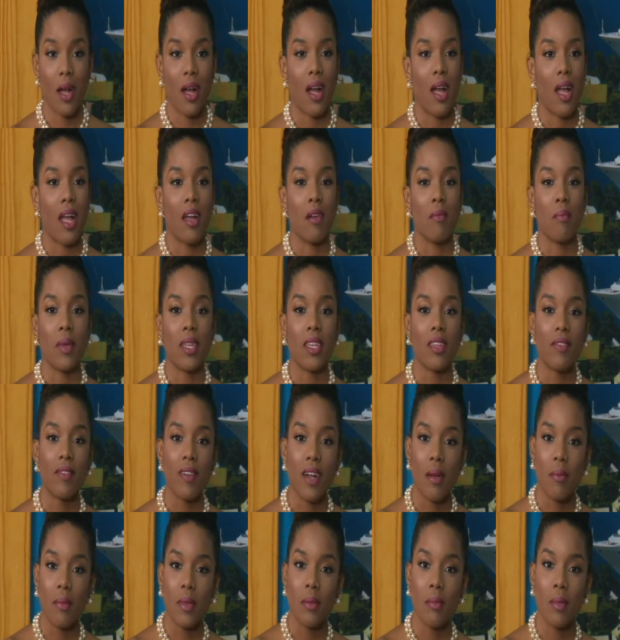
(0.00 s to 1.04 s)
I have many
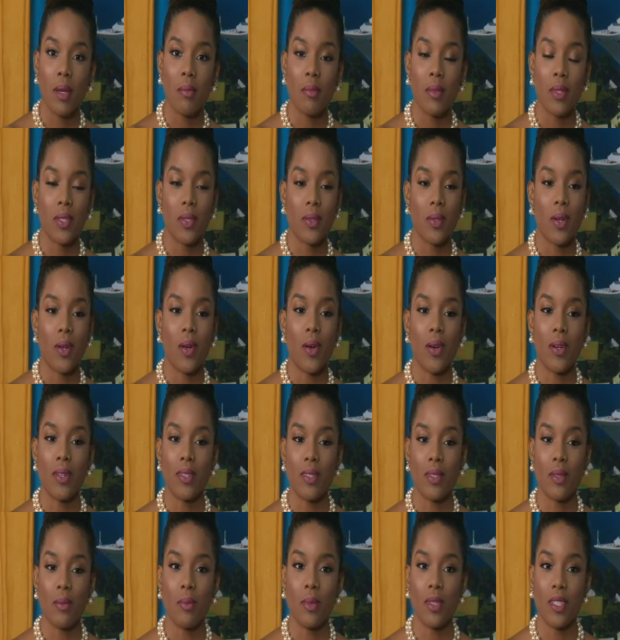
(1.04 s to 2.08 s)
family members who are
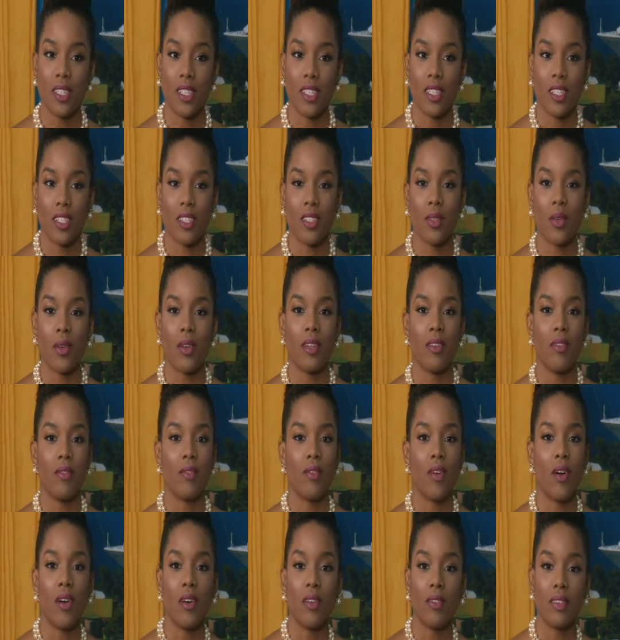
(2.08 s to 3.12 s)
also musicians or
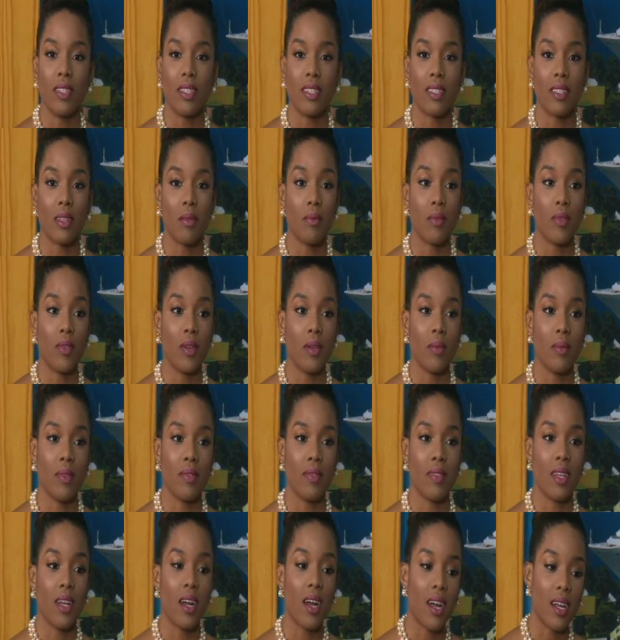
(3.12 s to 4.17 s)
involved in some form of
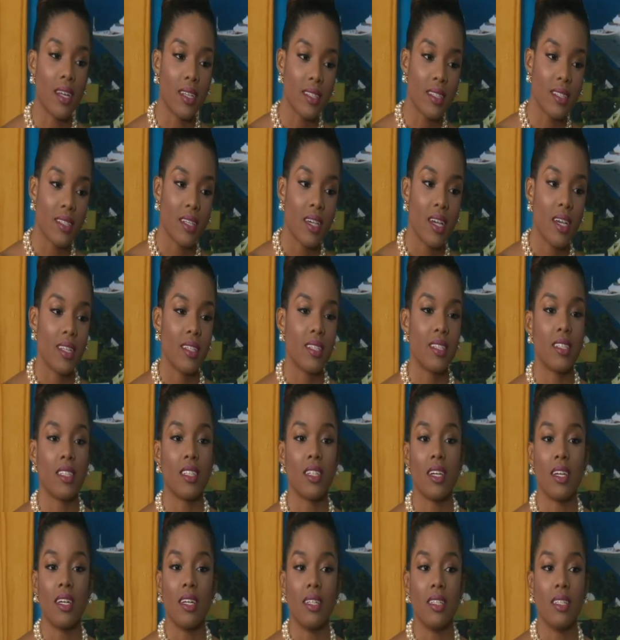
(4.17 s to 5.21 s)
the arts, such
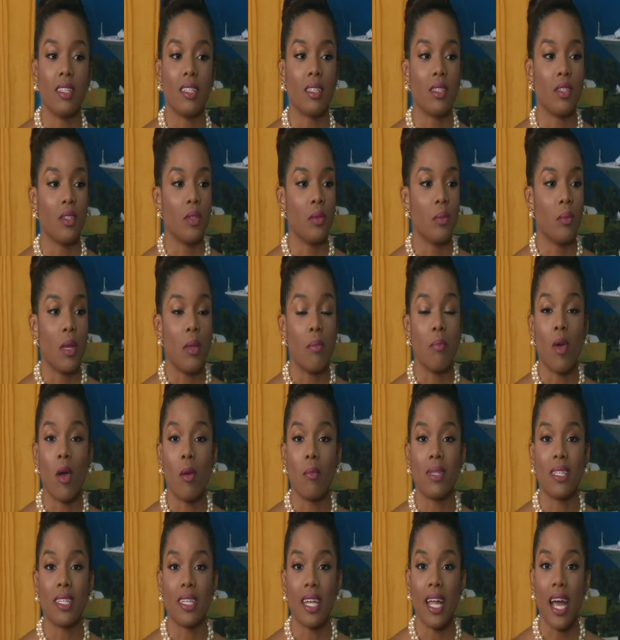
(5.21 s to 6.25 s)
as, my
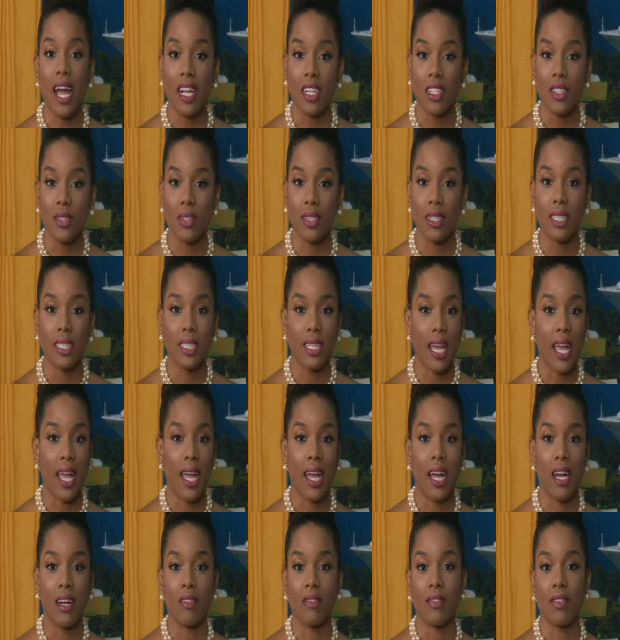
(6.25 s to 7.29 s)
mom is an actress, I
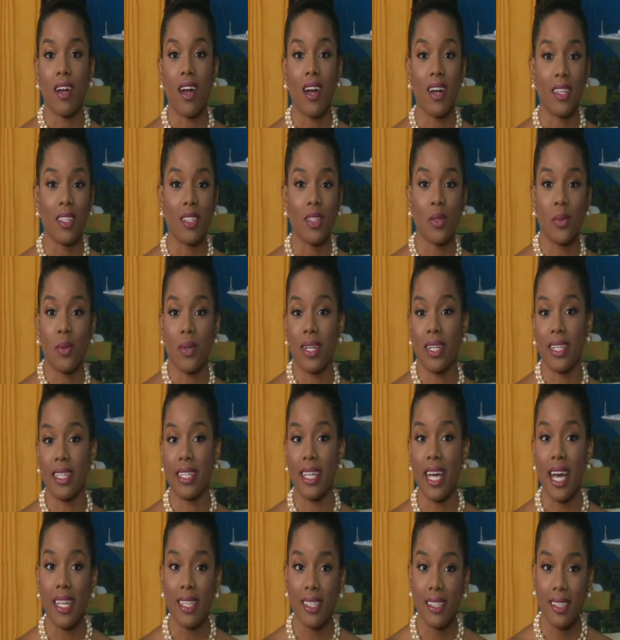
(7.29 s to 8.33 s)
have aunts who are
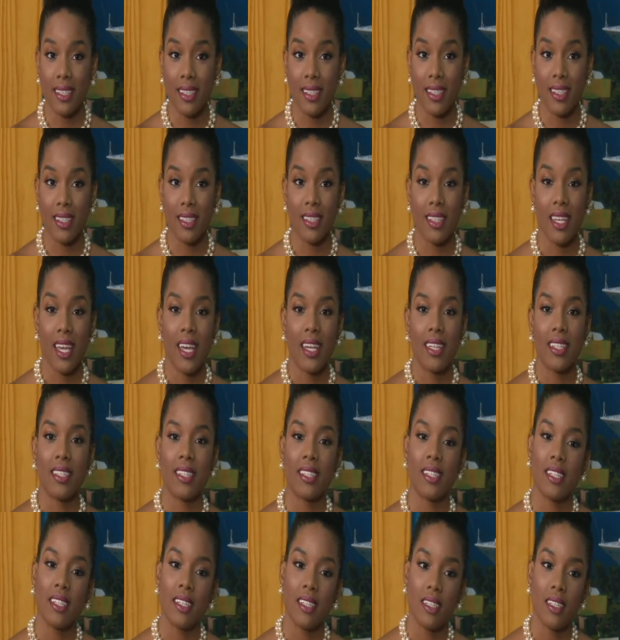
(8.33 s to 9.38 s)
dancers,
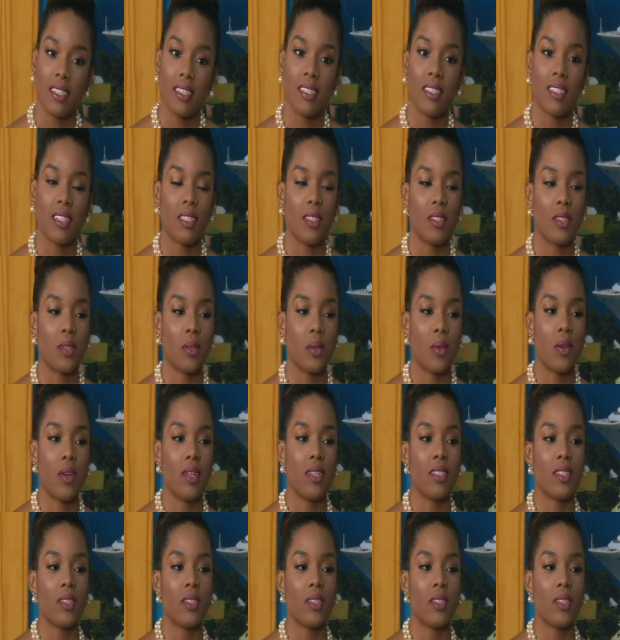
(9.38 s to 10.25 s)
singers, and so on.